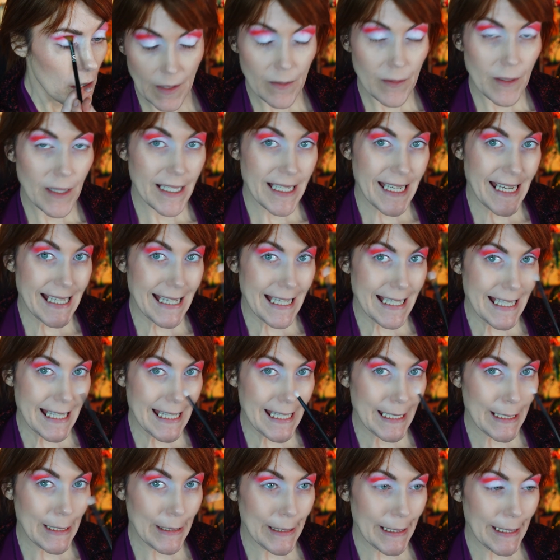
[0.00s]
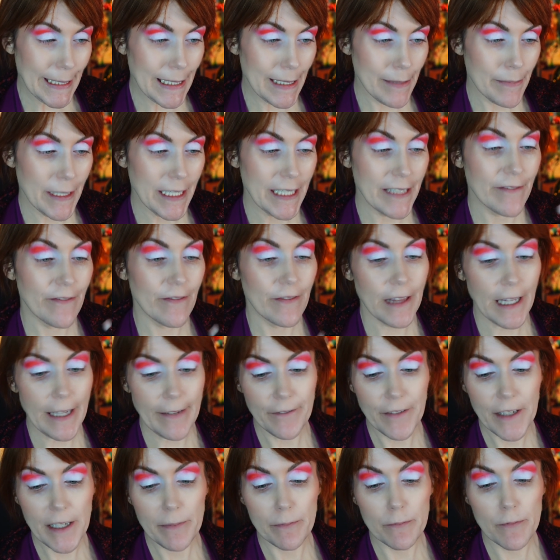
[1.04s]
And take this little itty bitty
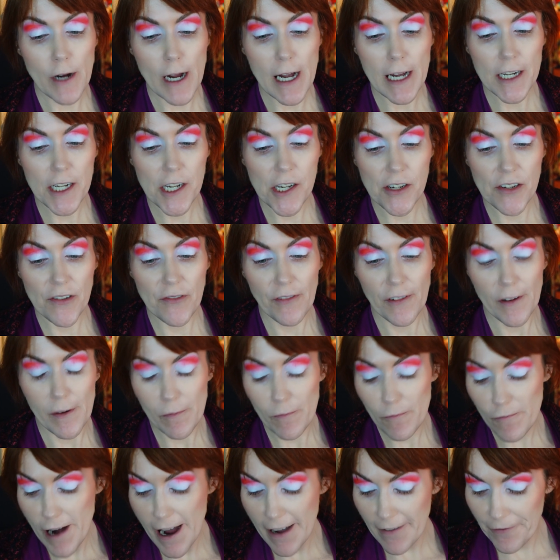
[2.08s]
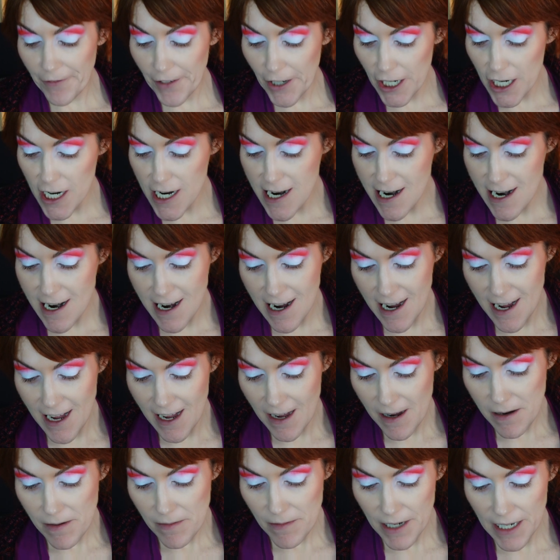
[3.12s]
fluffy brush from Rephr.
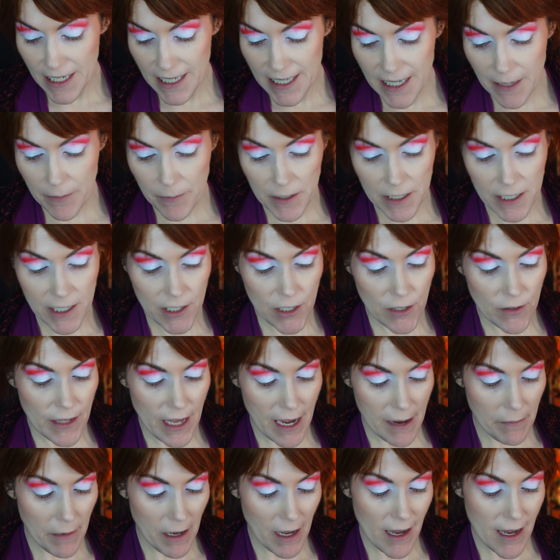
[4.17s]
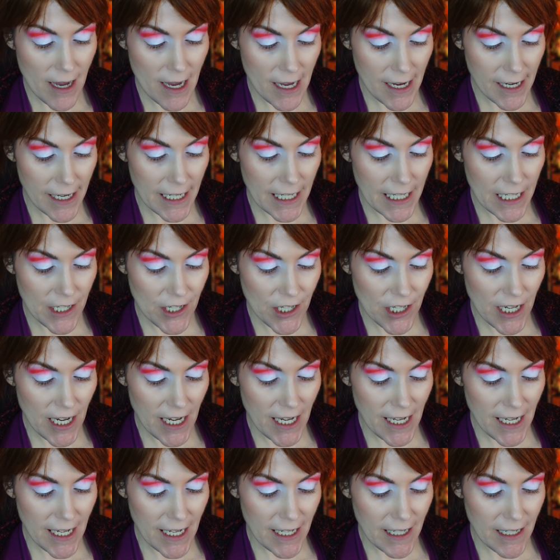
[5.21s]
When I dip into that mahogany
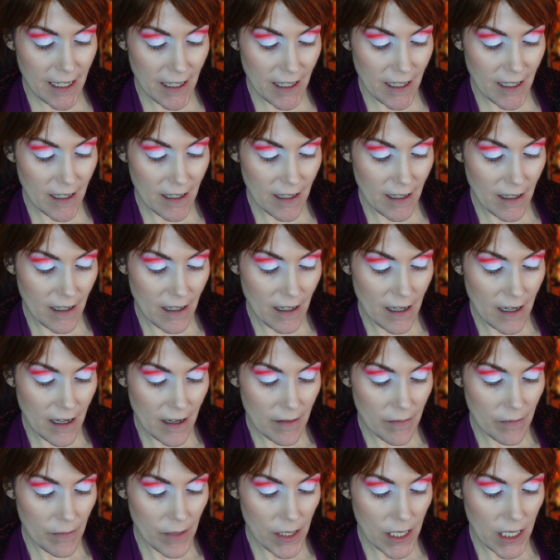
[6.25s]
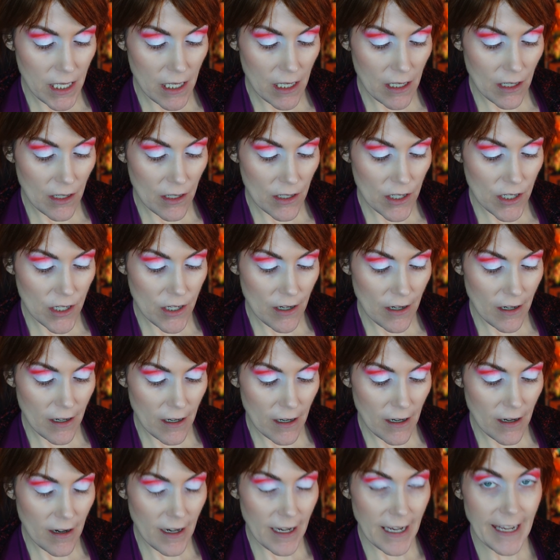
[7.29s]
shade, making
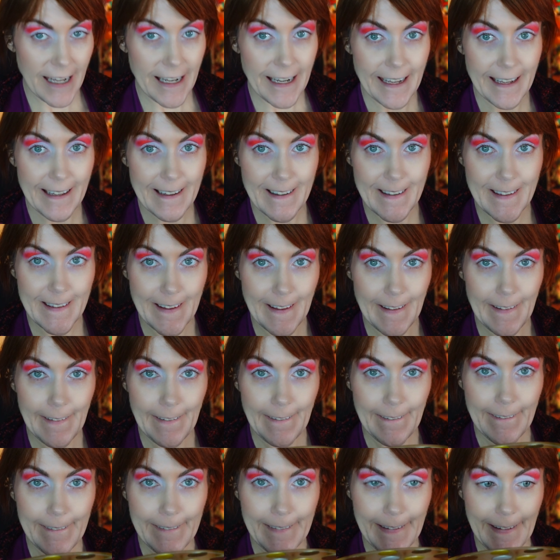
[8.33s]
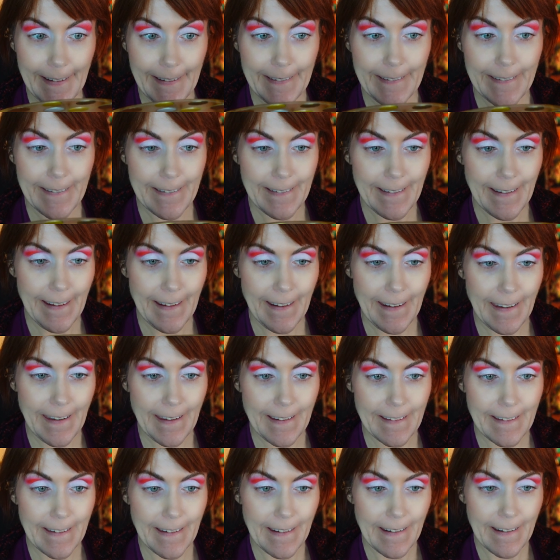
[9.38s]
sure it is nice
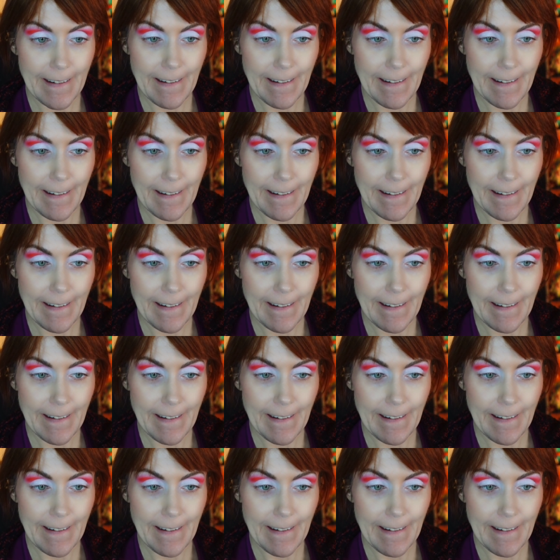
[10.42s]
and